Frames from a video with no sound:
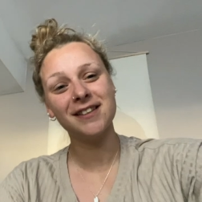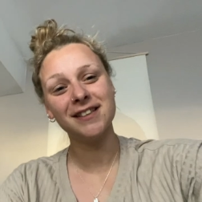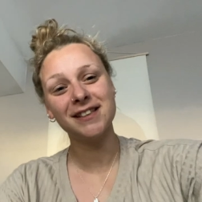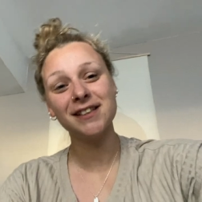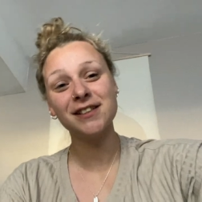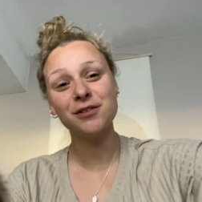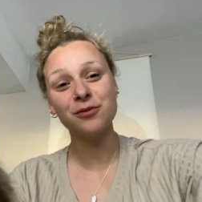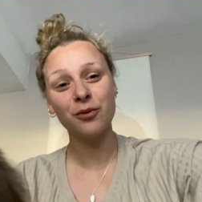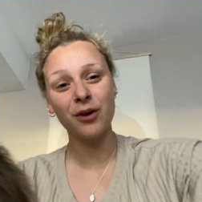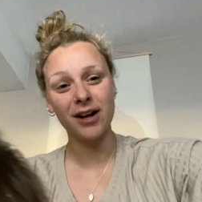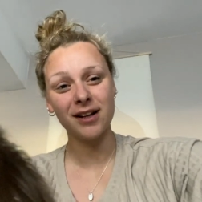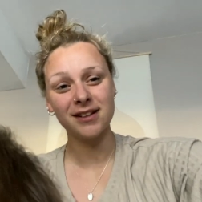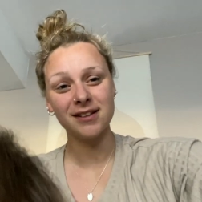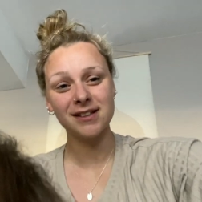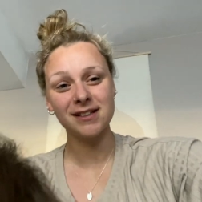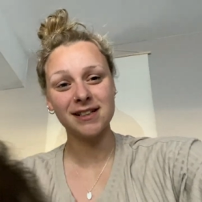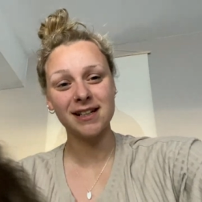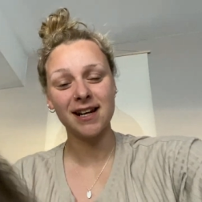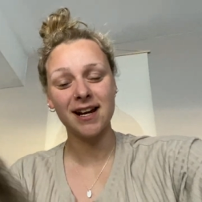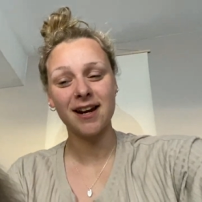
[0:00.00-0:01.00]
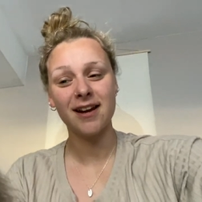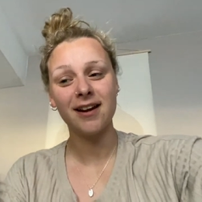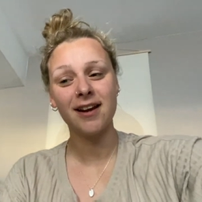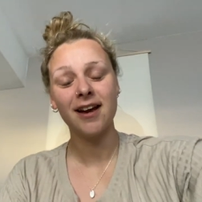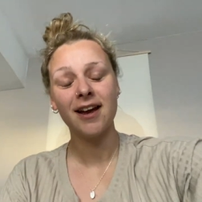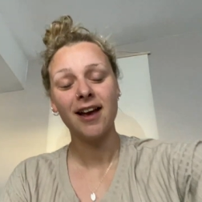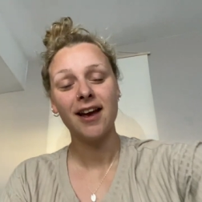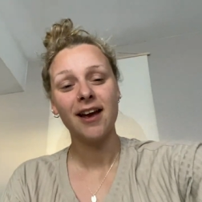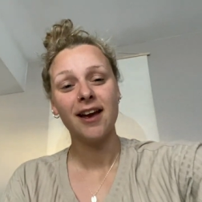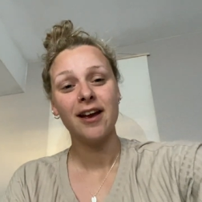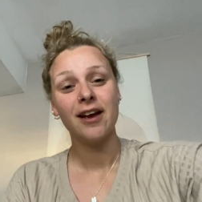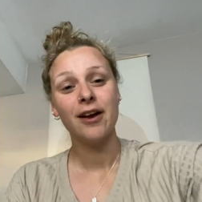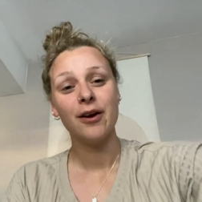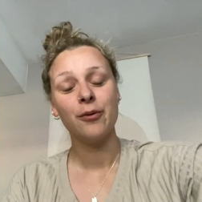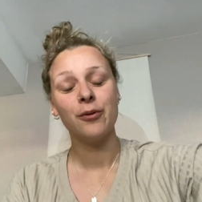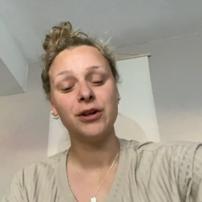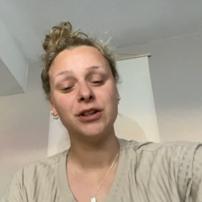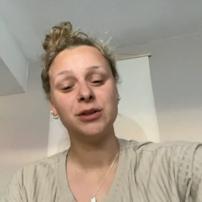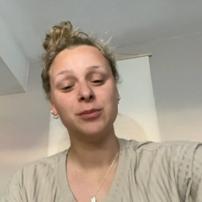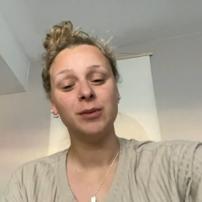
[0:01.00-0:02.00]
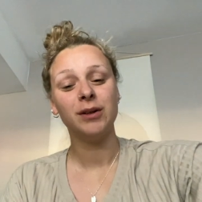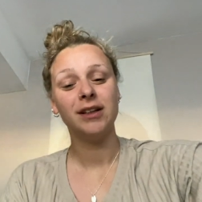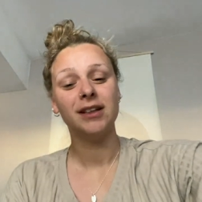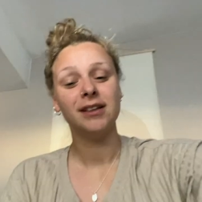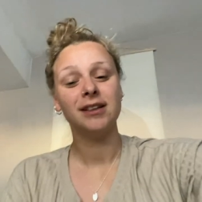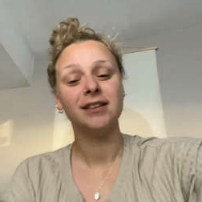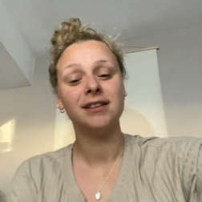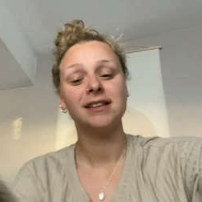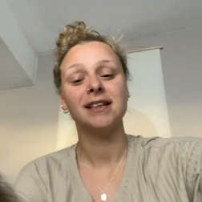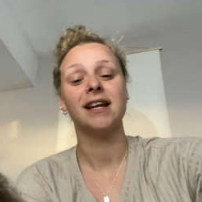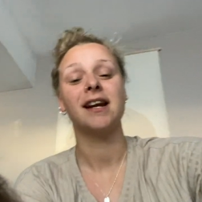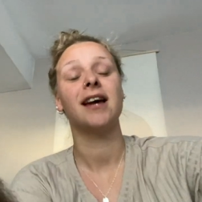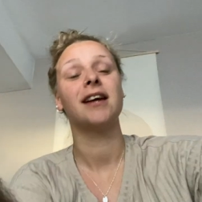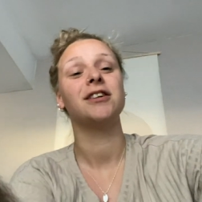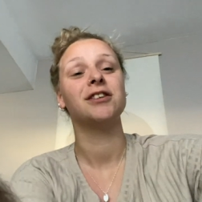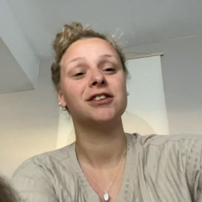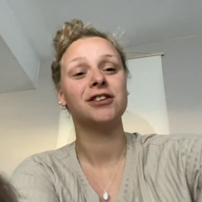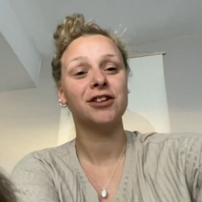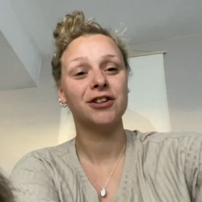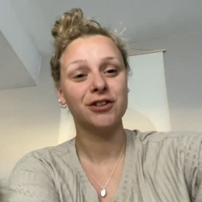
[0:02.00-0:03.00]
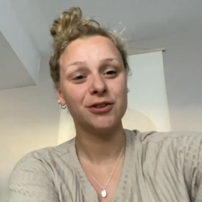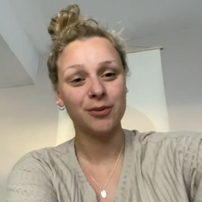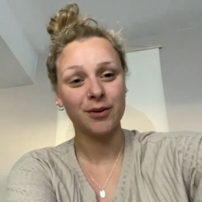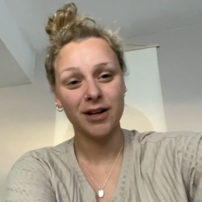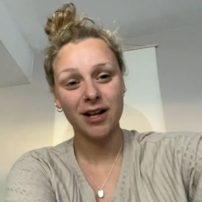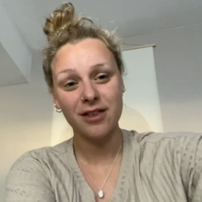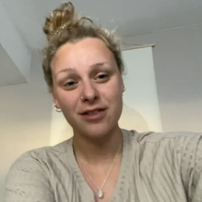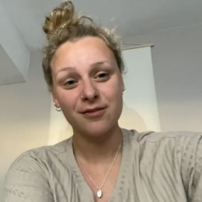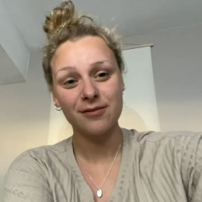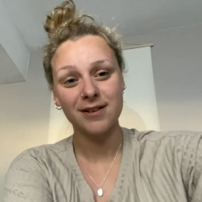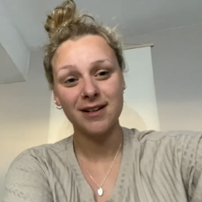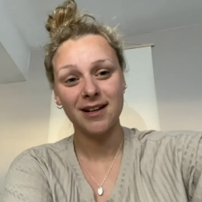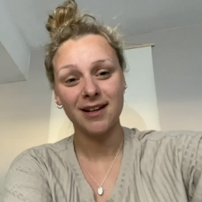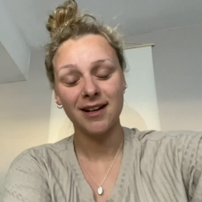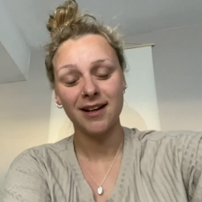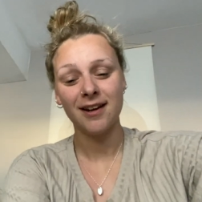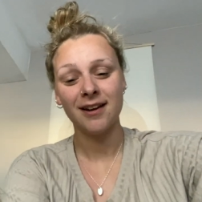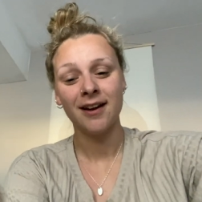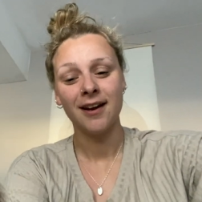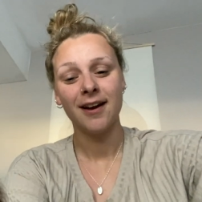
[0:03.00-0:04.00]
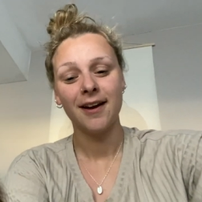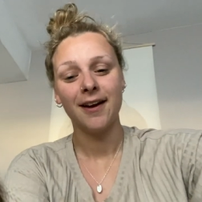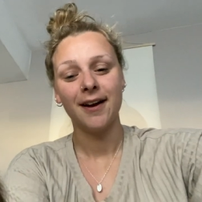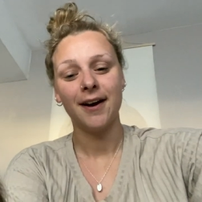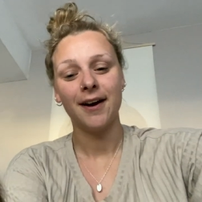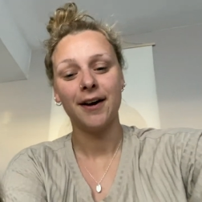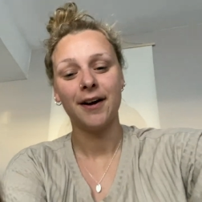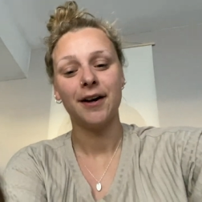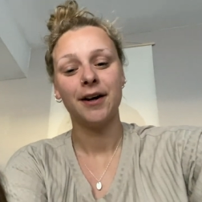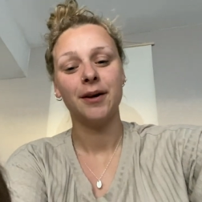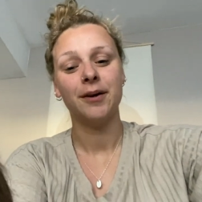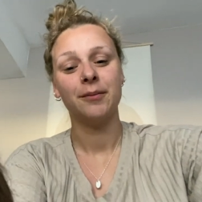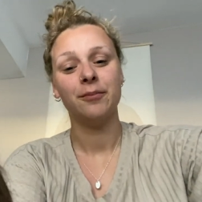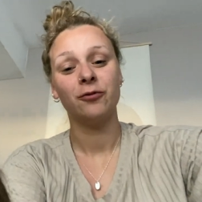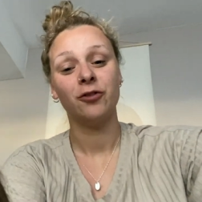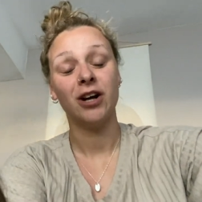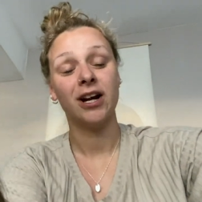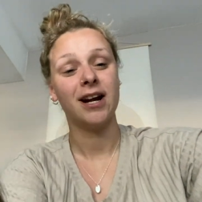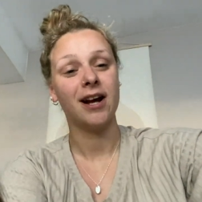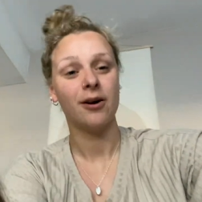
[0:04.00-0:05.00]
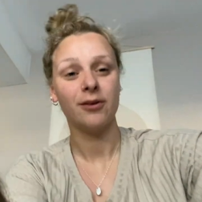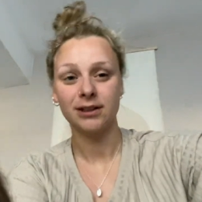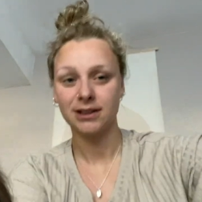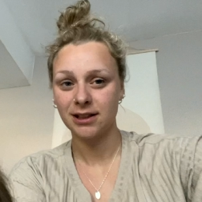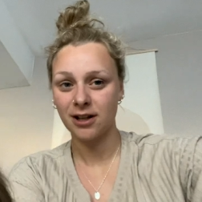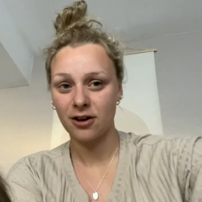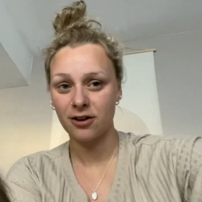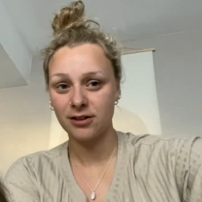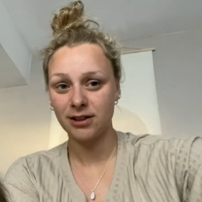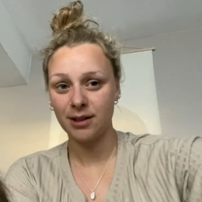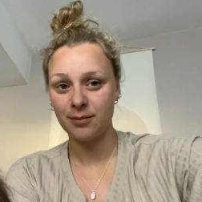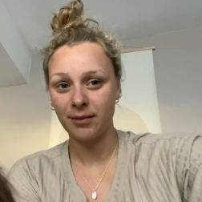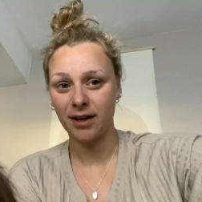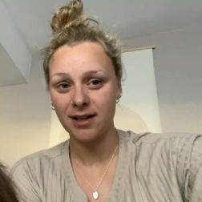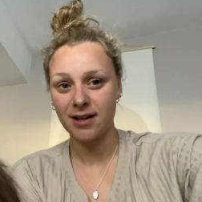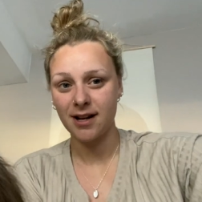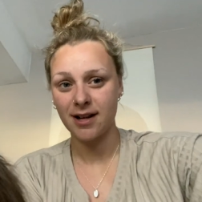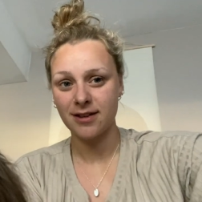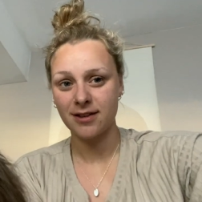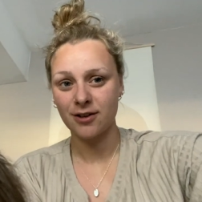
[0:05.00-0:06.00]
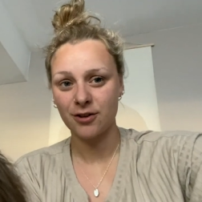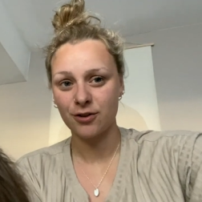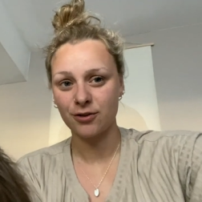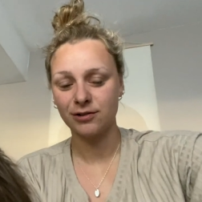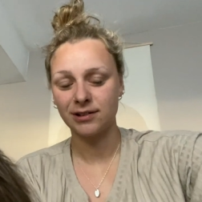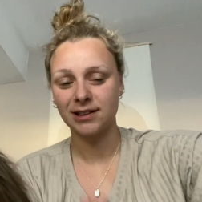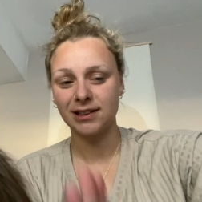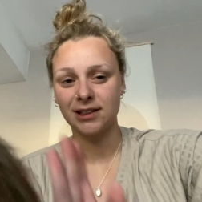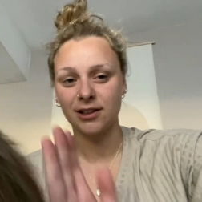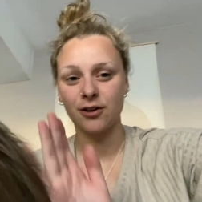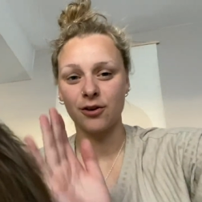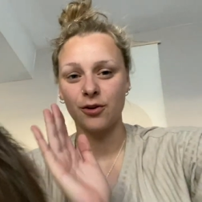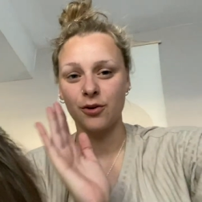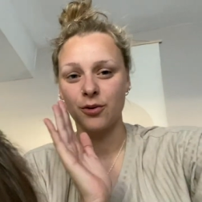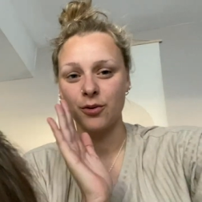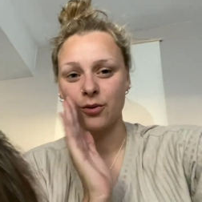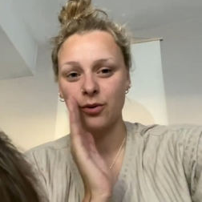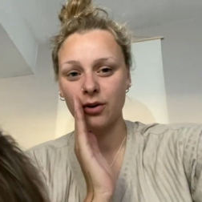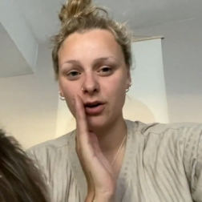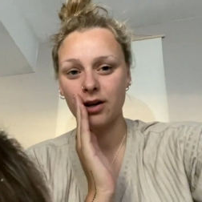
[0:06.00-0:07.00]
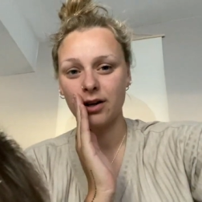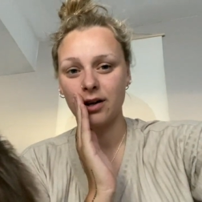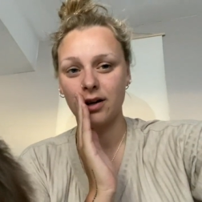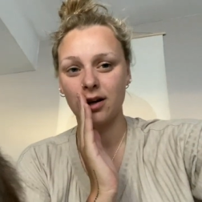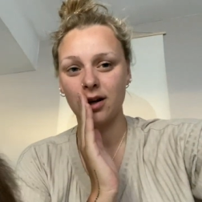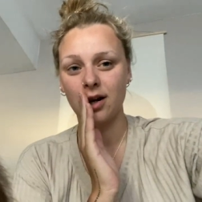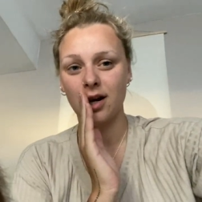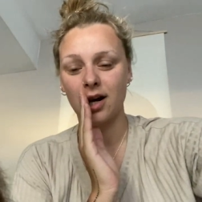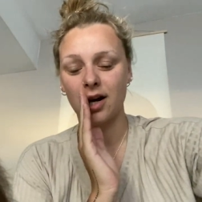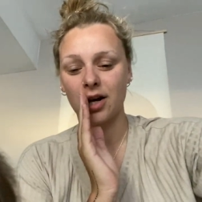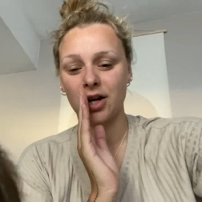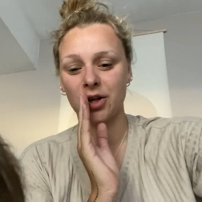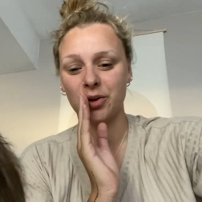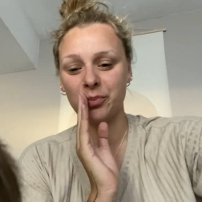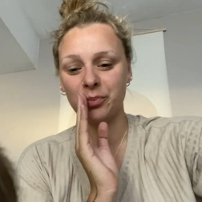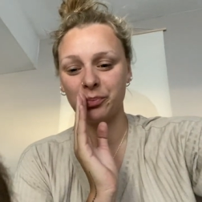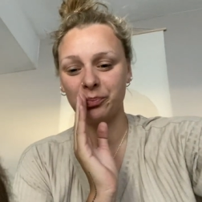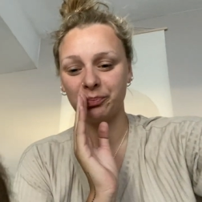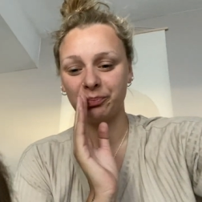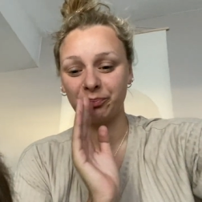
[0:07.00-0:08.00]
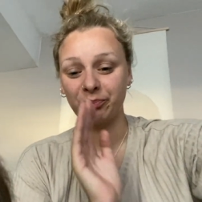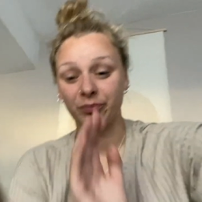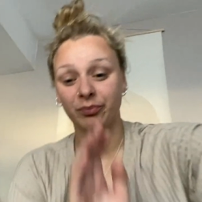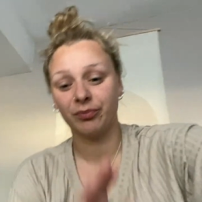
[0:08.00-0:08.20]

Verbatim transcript: this, it's Wednesday, which means that I just turned 23. Um, right now, it's currently Monday, though, so um,